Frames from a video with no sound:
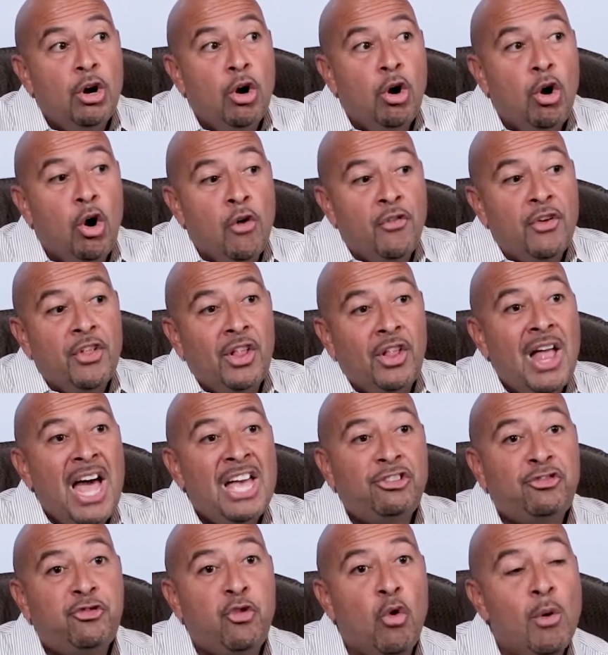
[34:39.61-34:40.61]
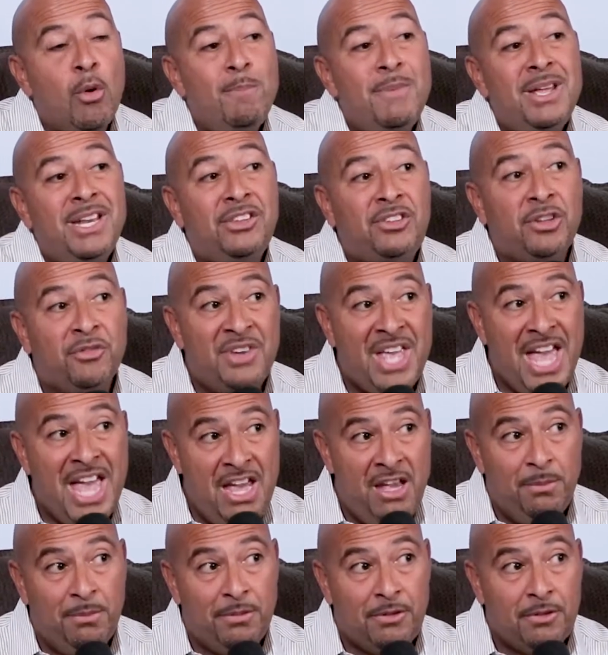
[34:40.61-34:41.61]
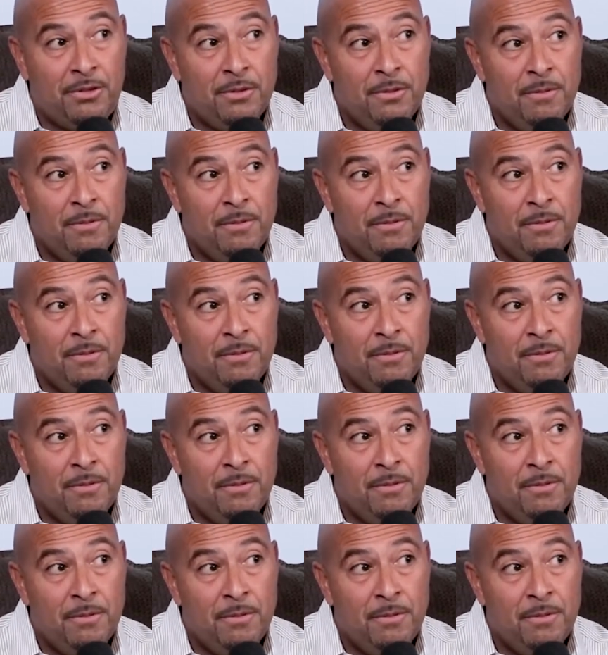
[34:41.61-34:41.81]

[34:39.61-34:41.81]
over the last four minutes of games,